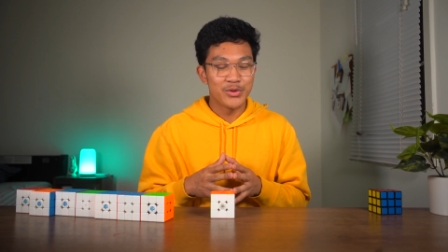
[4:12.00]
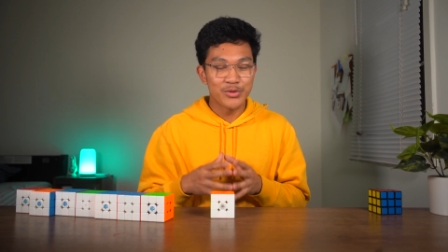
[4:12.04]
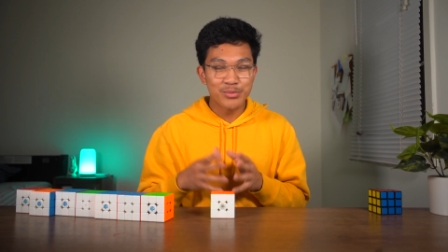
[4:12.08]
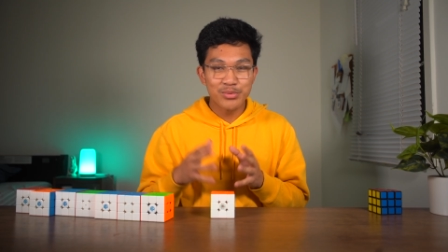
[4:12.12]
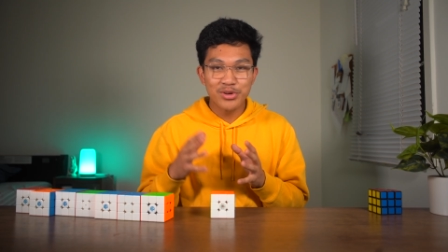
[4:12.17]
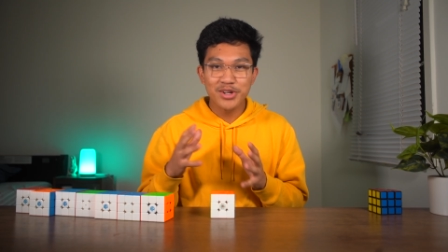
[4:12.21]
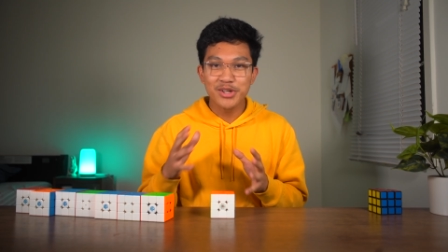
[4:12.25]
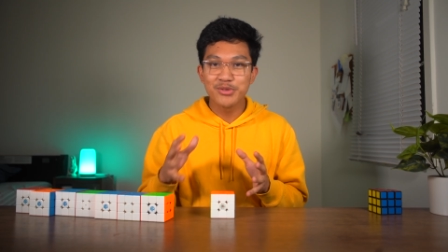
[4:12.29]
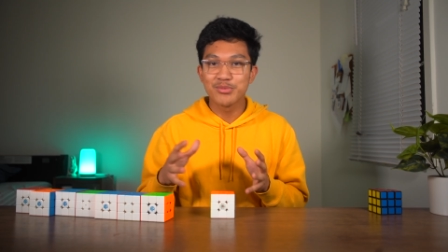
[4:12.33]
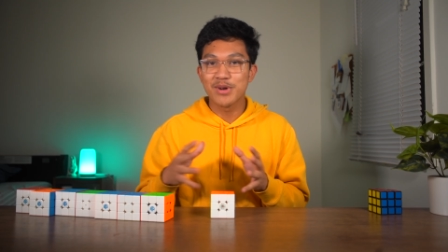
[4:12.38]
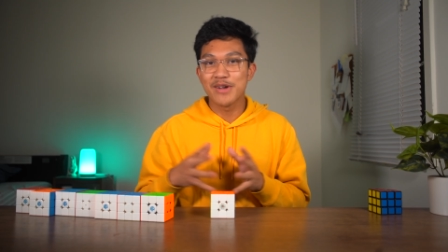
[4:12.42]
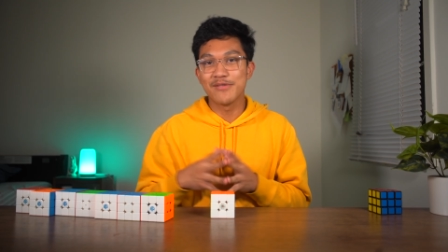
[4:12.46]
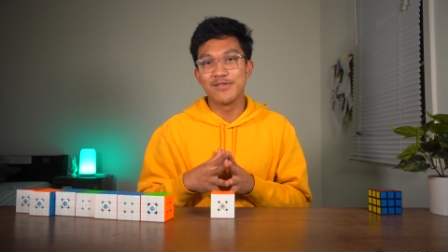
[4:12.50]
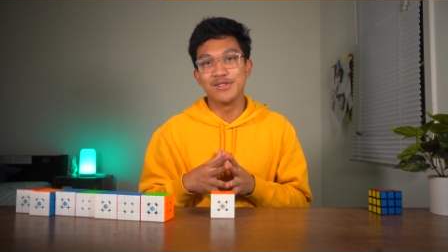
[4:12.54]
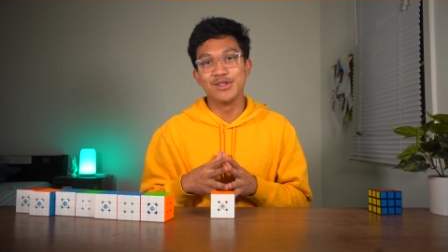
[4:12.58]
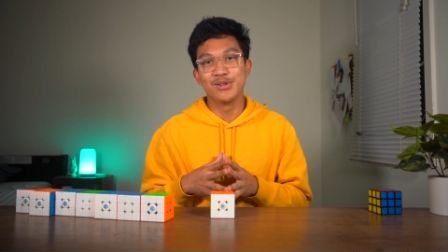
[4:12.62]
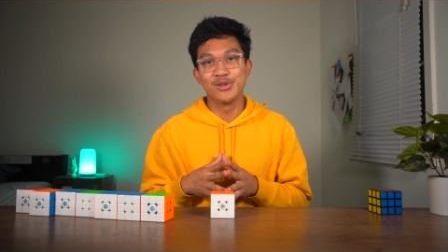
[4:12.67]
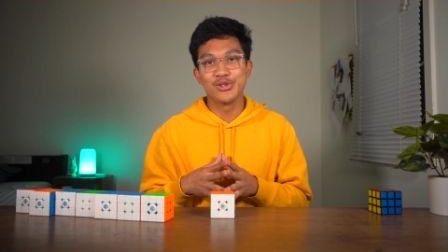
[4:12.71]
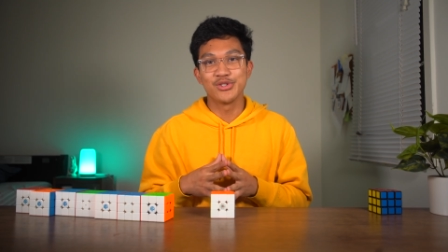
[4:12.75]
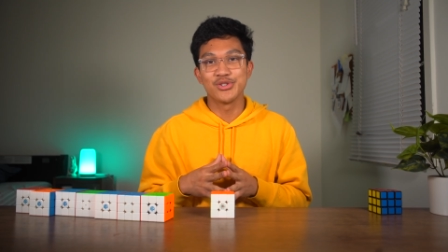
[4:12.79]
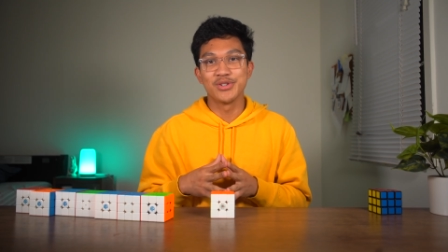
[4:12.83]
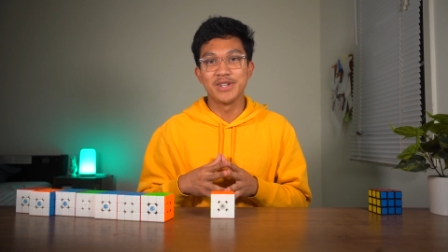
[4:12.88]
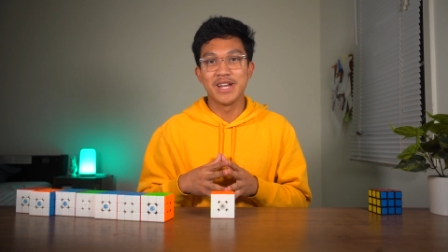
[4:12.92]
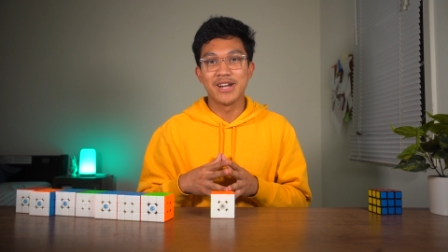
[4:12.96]
was pretty
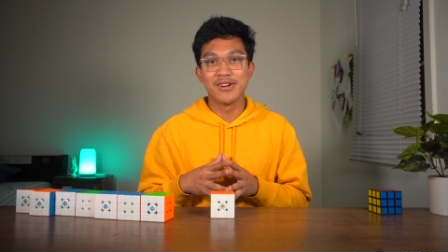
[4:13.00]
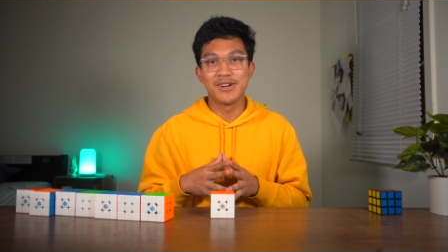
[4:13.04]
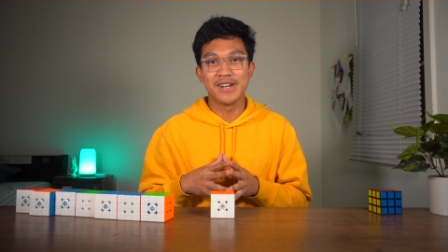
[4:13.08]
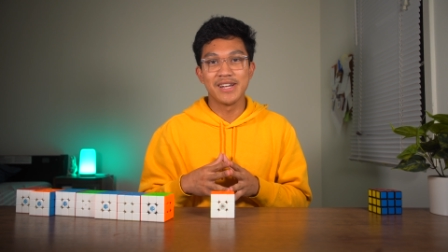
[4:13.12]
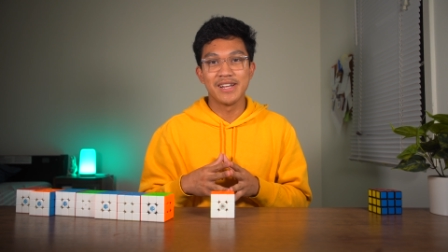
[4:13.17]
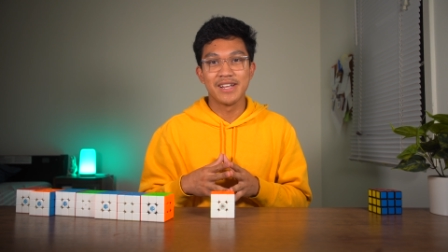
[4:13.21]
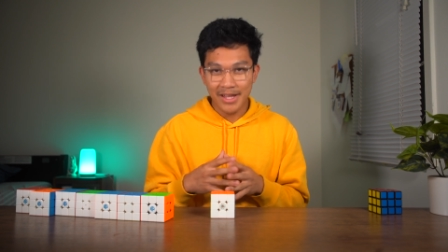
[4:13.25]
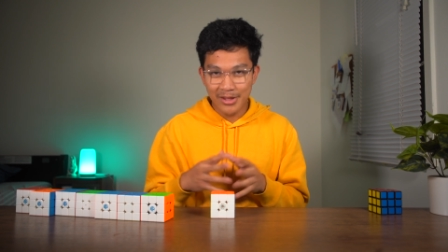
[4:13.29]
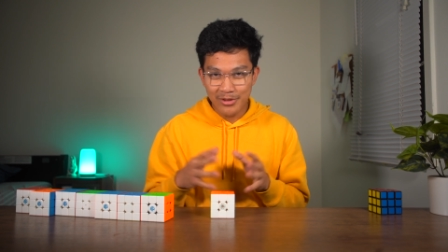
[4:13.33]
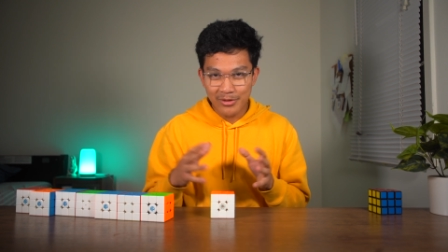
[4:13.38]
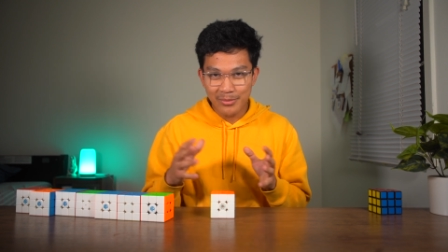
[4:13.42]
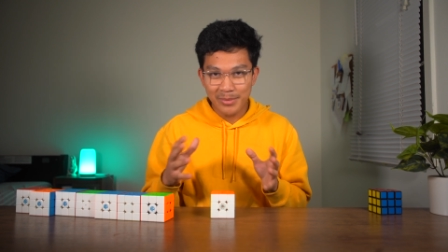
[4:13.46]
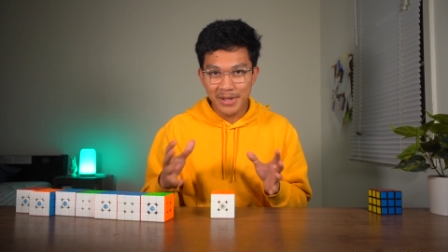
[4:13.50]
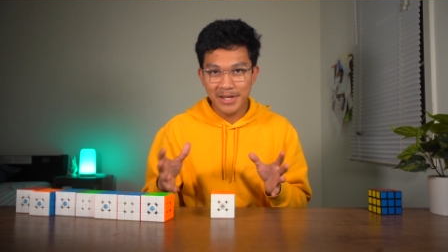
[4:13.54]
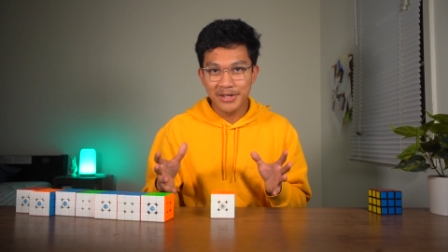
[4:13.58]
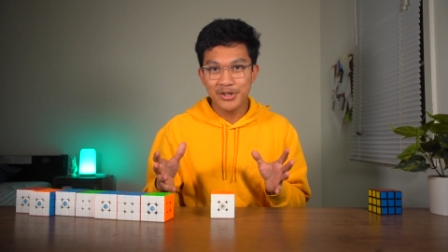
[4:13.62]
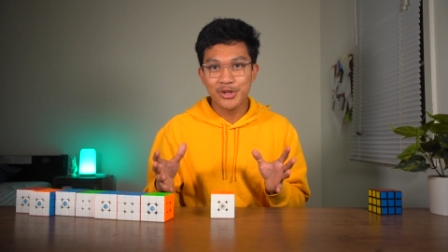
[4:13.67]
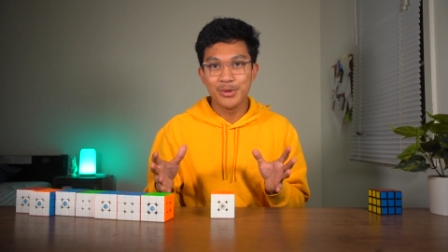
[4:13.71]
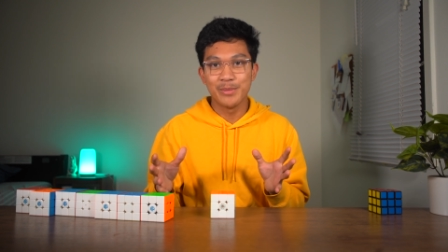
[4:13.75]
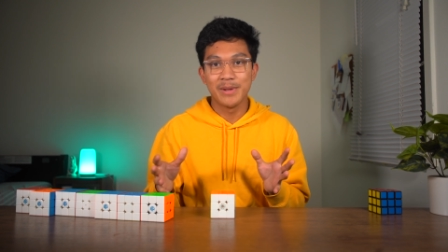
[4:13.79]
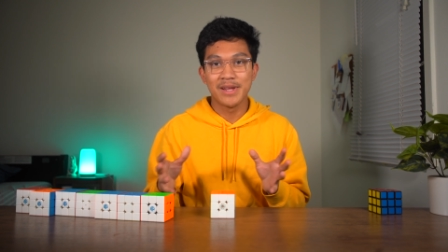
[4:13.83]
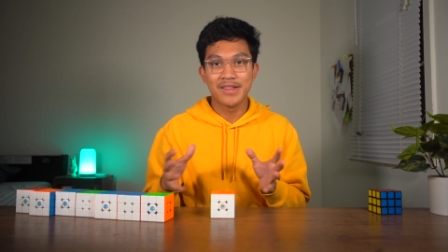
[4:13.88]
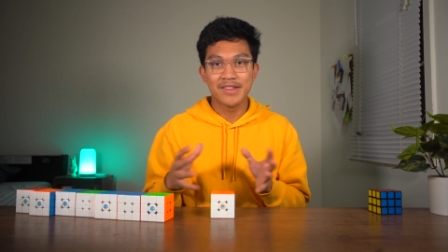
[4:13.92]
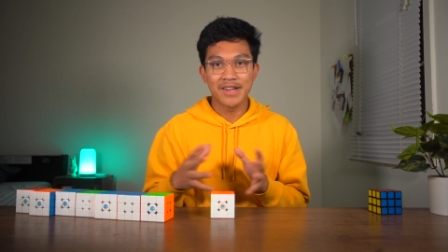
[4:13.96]
revolutionary in speed
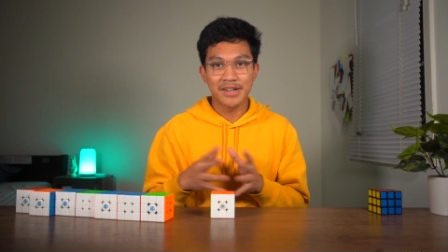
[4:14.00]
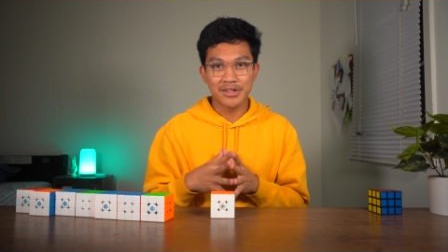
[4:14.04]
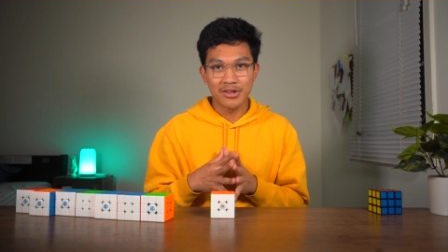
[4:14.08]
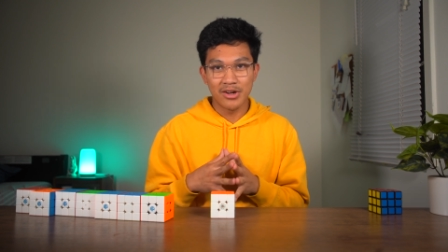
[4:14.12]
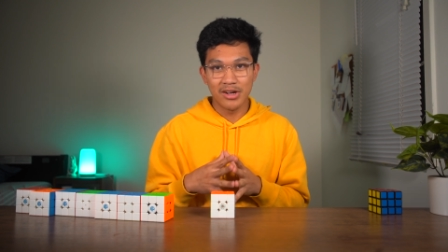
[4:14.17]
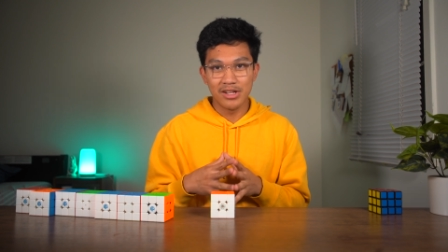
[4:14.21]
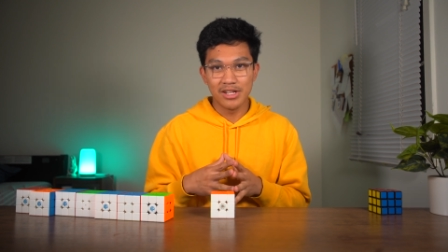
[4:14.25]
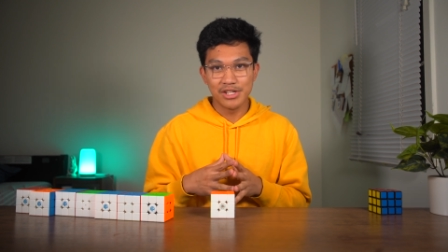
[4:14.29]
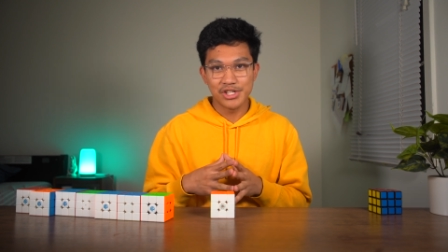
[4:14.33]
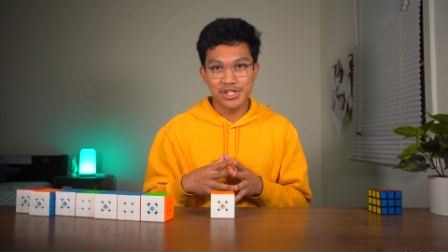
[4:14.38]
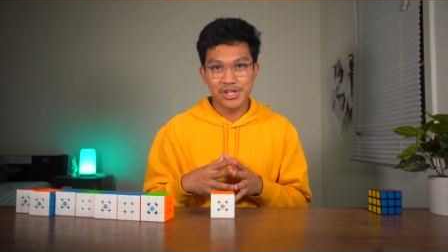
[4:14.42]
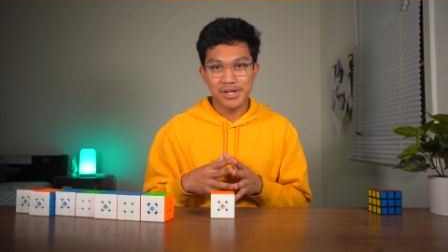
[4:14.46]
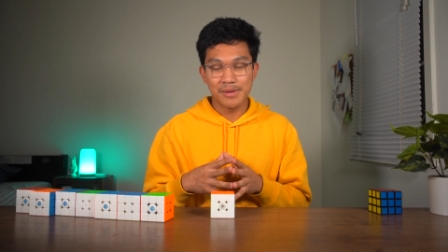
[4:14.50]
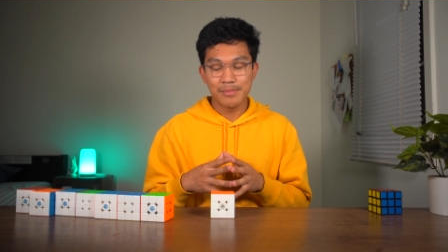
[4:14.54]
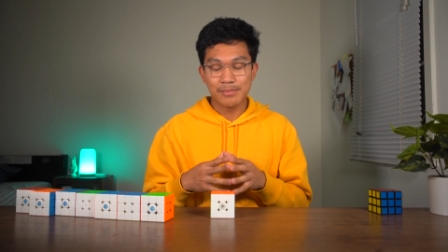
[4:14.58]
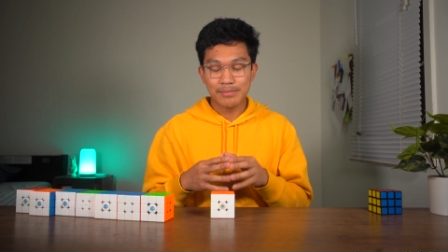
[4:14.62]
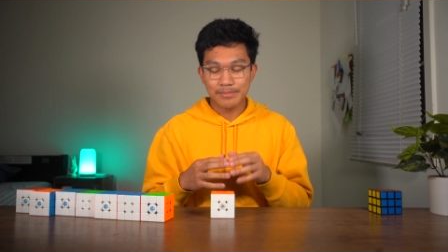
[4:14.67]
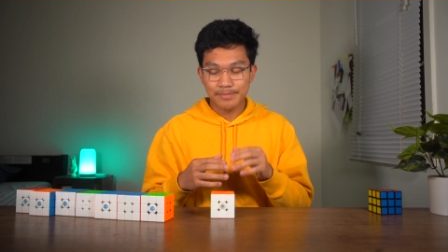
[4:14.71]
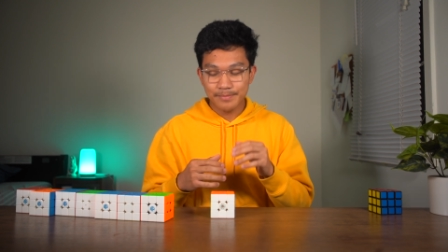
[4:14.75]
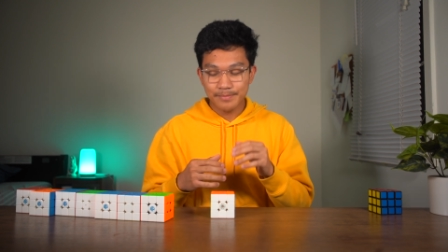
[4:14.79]
cubing technology.